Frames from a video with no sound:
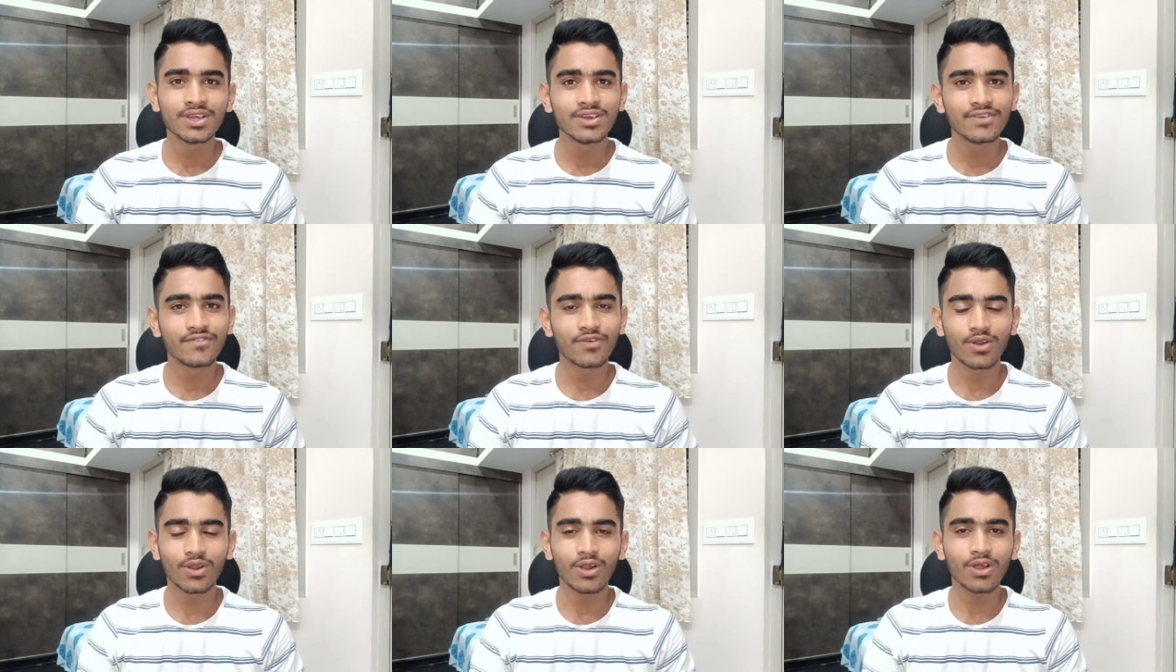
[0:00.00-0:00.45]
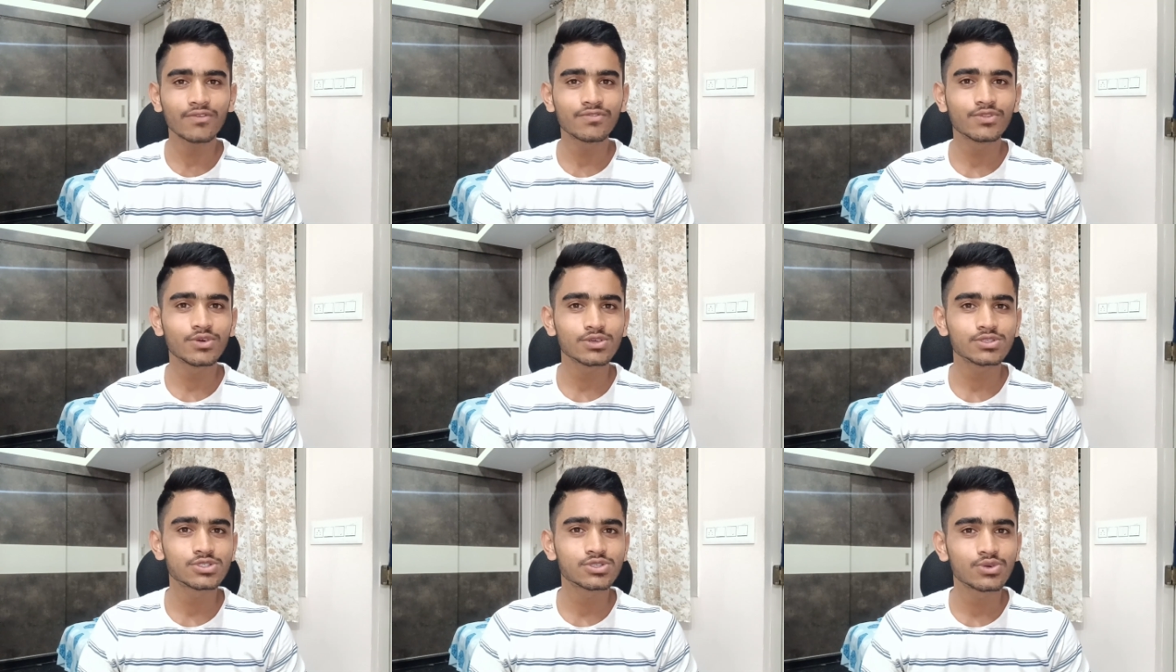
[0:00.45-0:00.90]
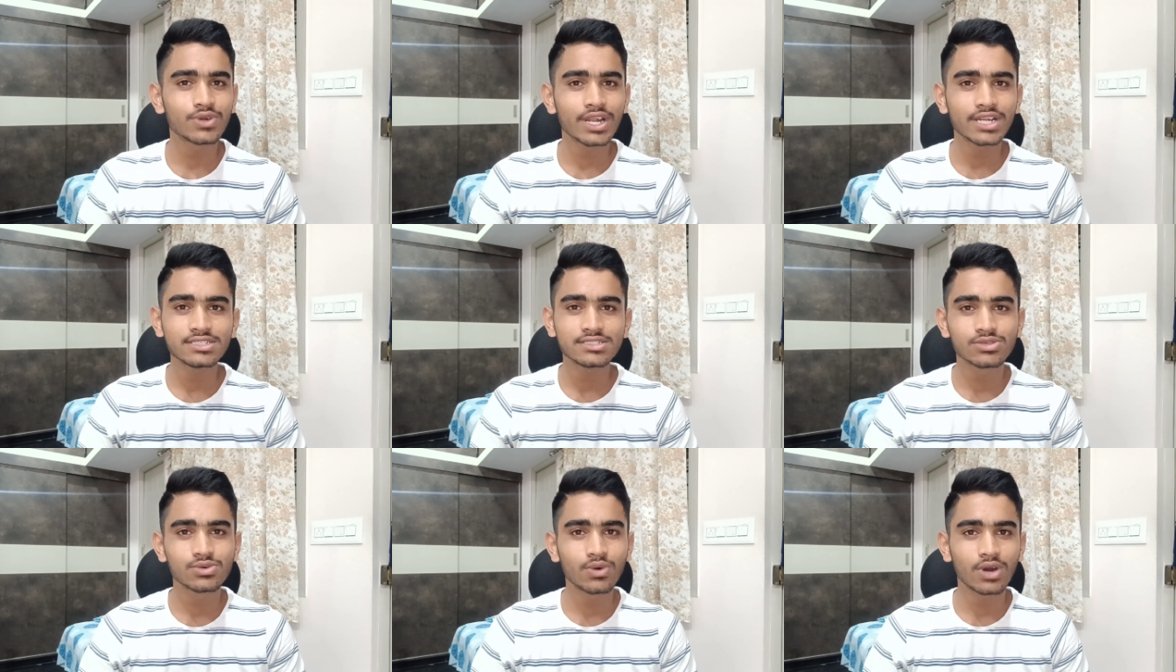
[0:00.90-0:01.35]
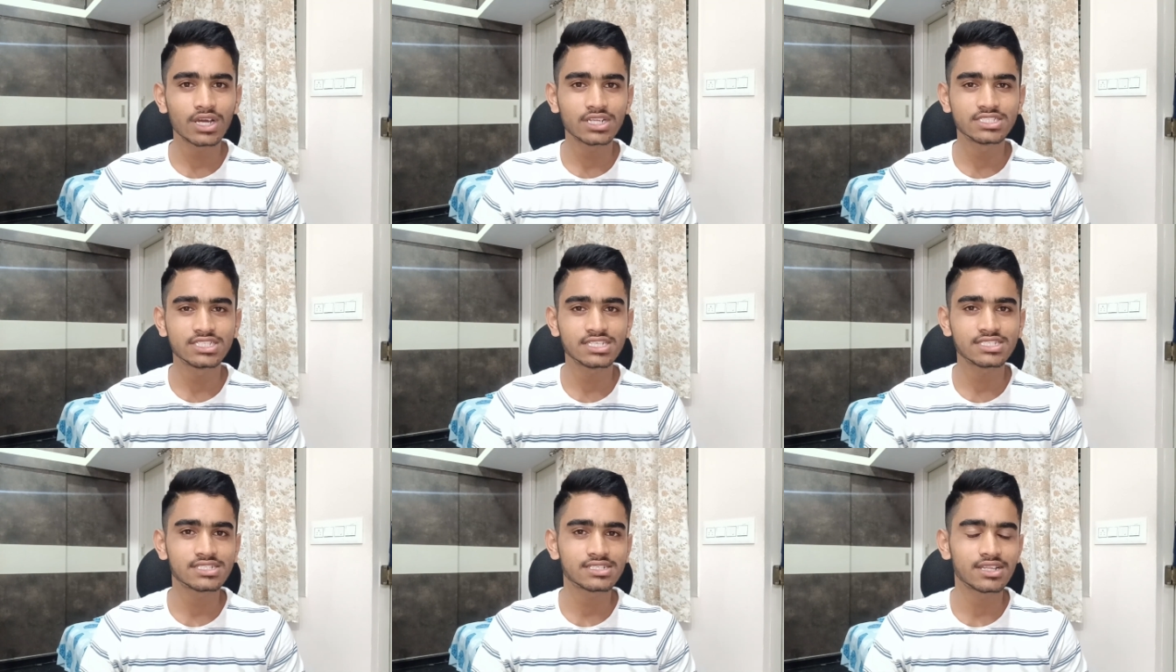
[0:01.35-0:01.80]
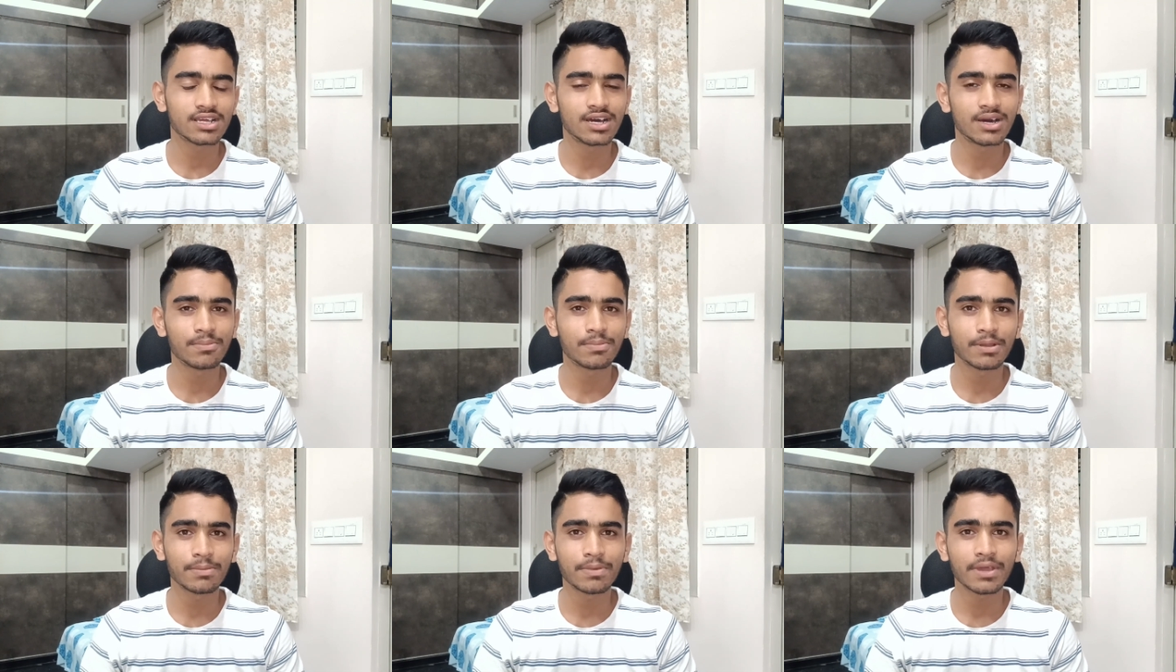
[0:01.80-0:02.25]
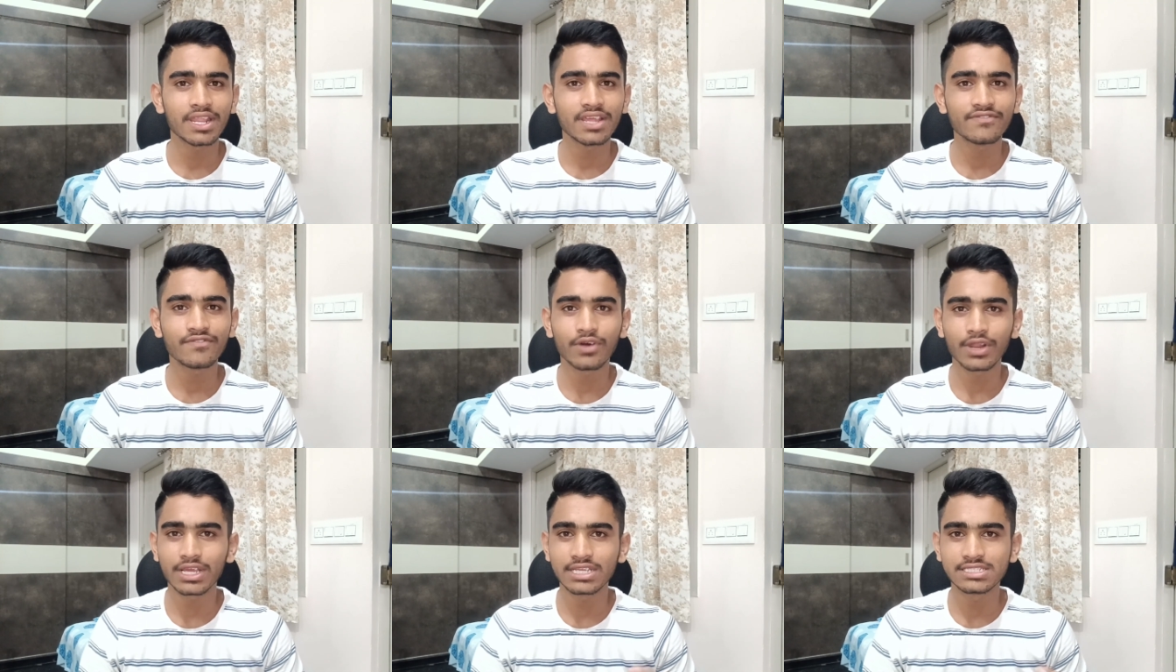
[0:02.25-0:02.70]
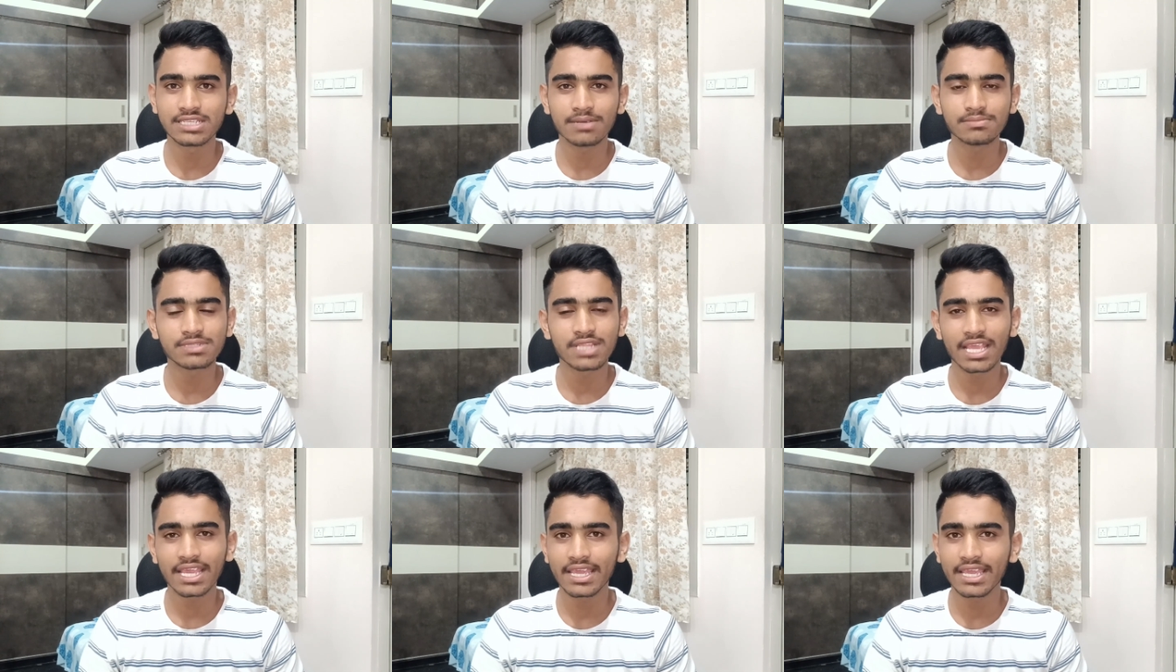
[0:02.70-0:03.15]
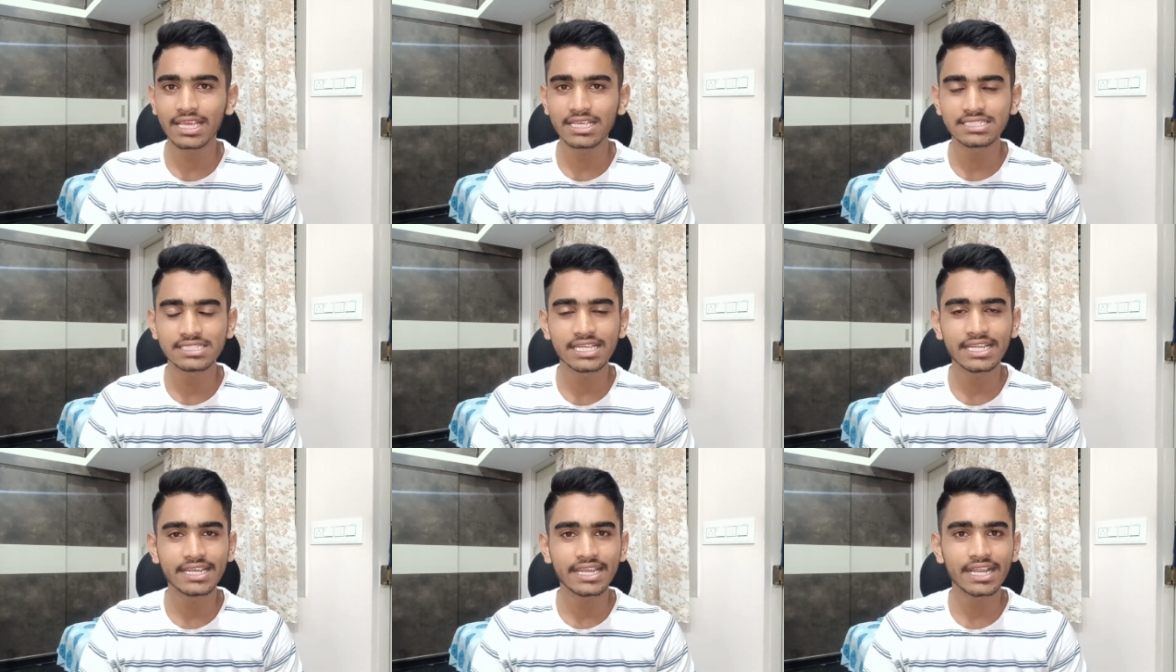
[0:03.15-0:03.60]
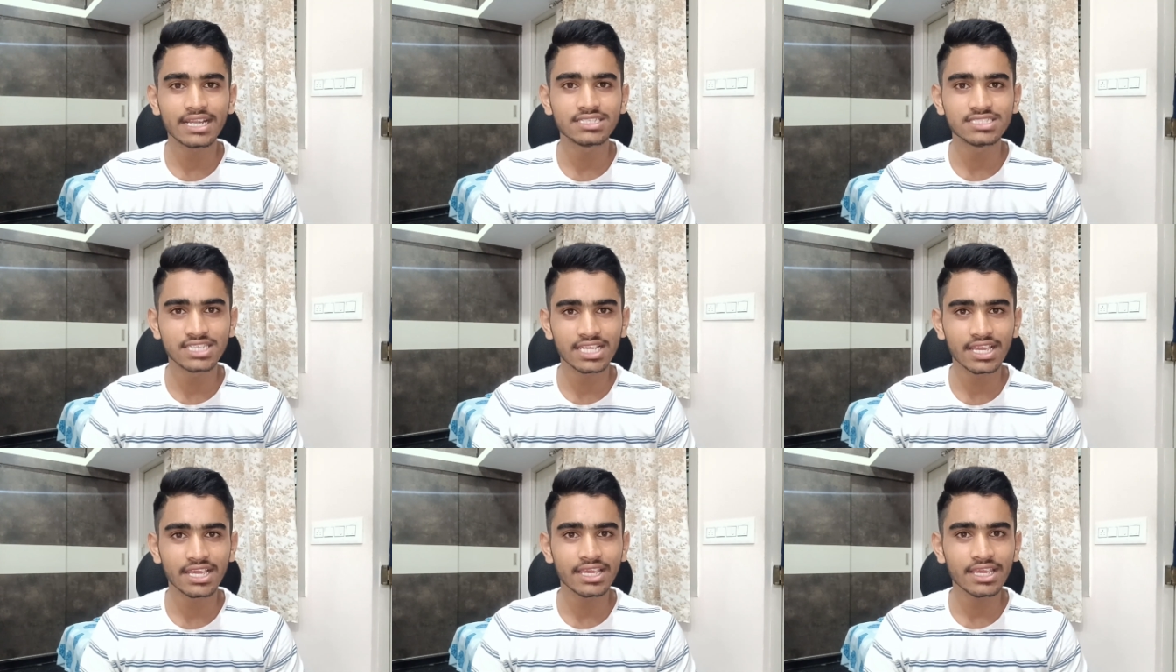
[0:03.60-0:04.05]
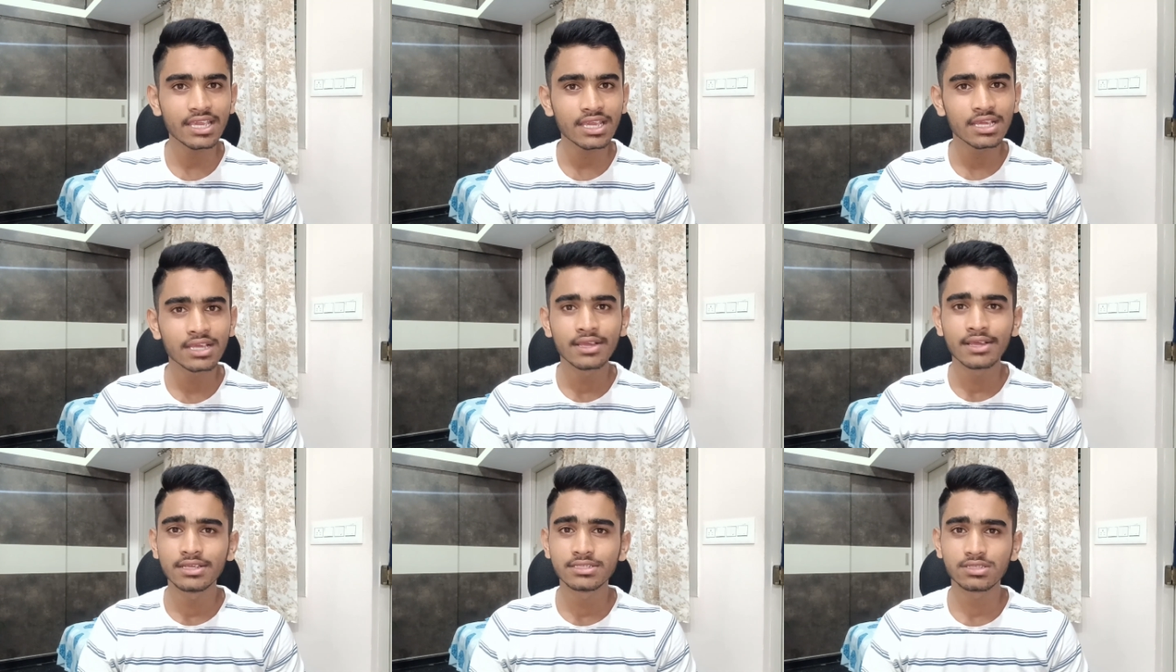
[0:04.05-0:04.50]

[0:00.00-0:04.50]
For all of those students who are just uh, preparing for exams like KCET and JE,